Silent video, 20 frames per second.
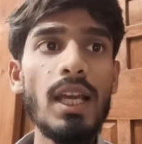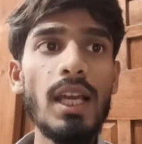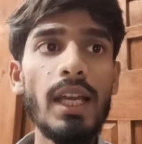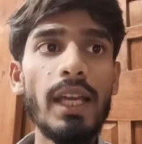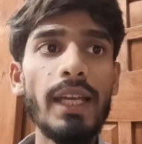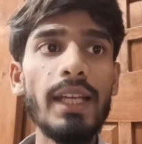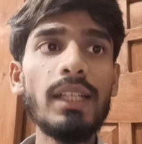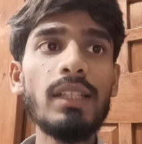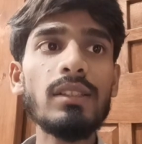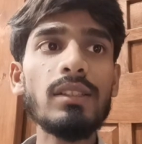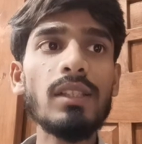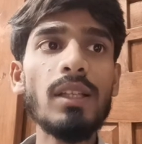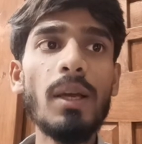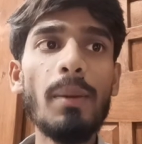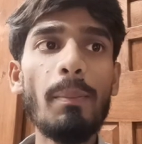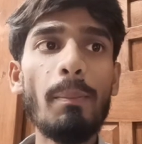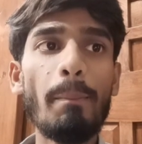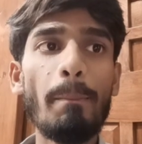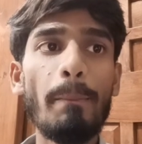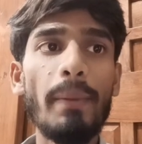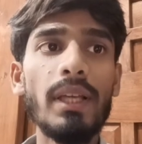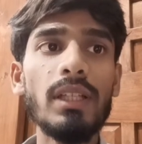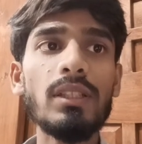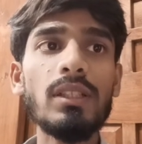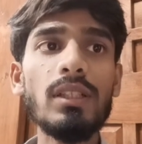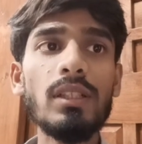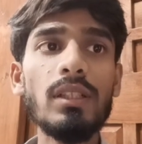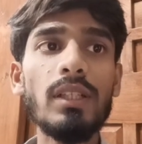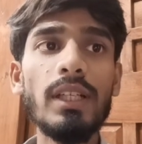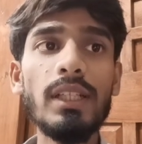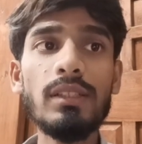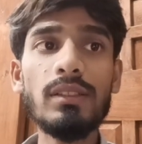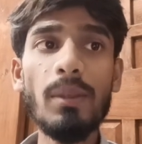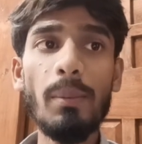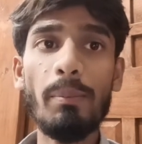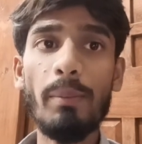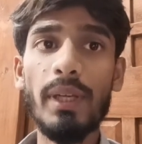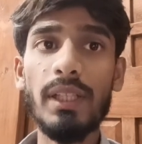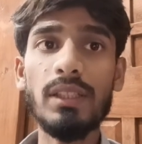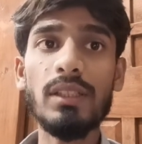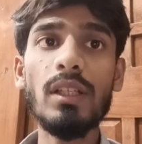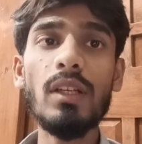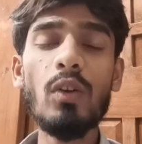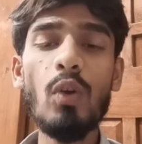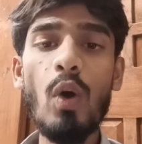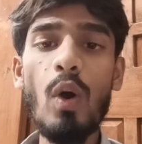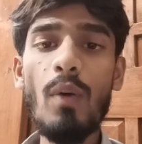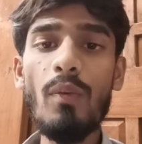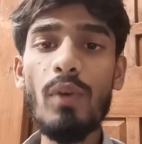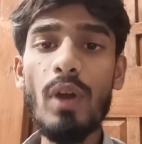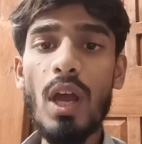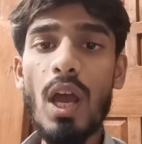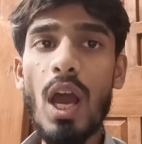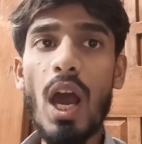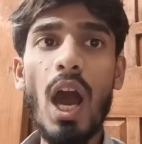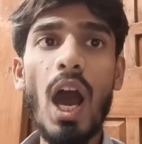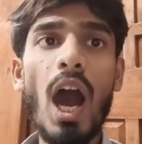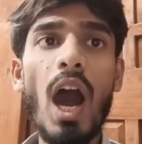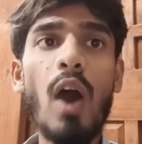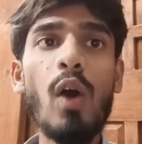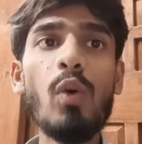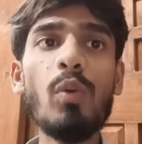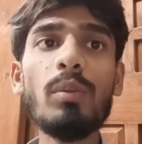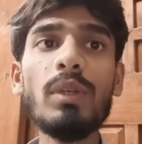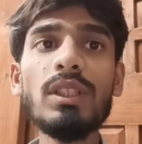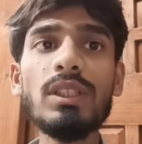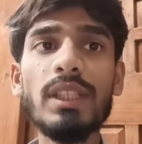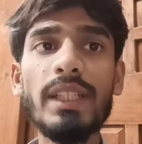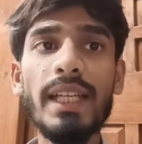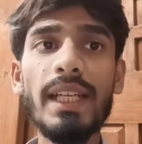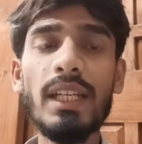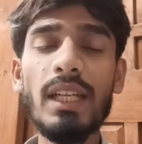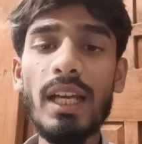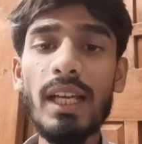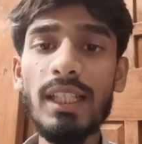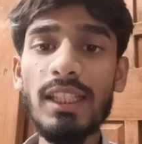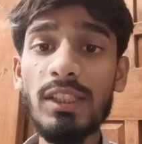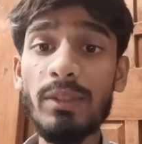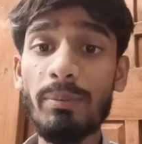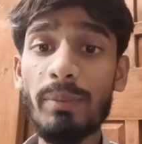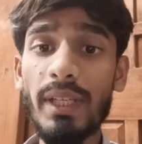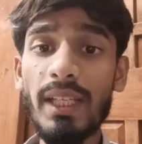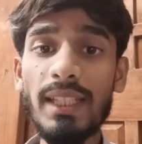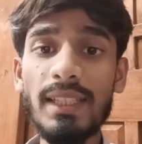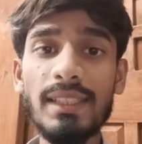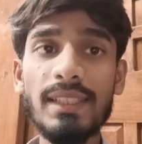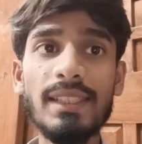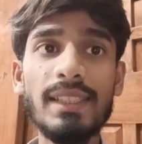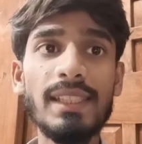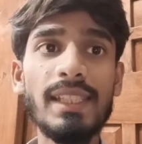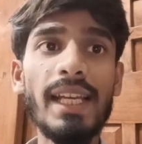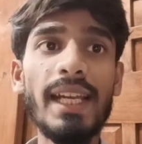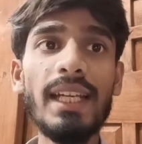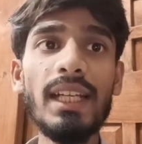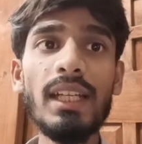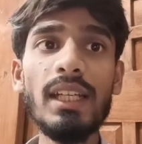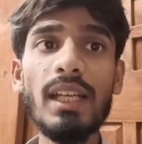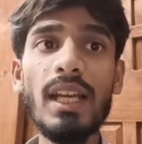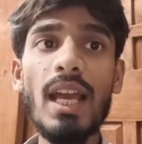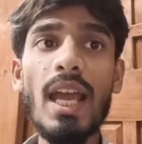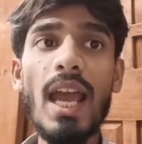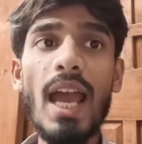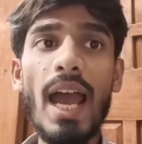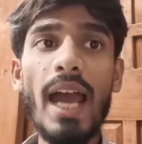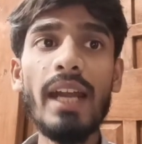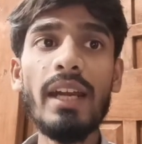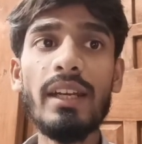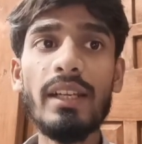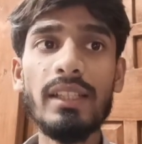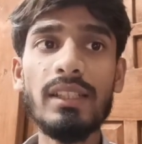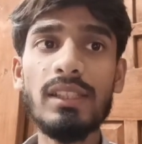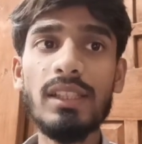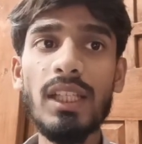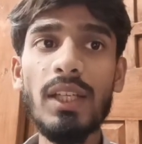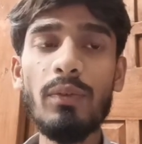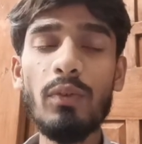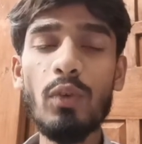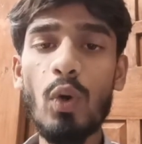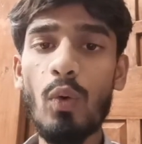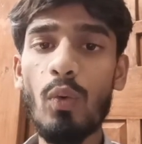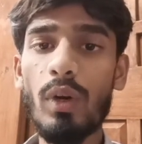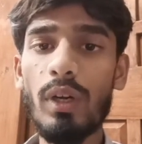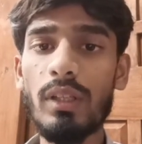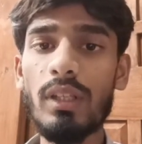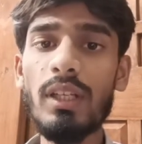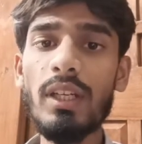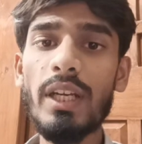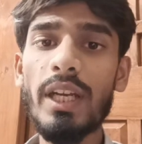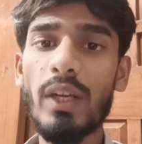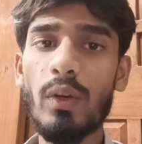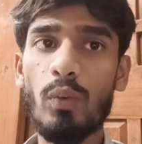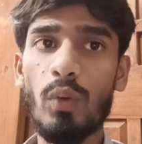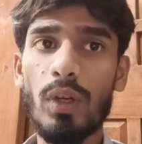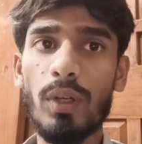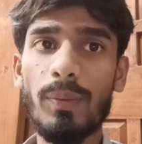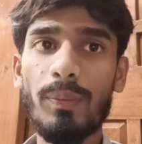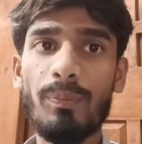It's a measure of how much data is being sent and received over the network.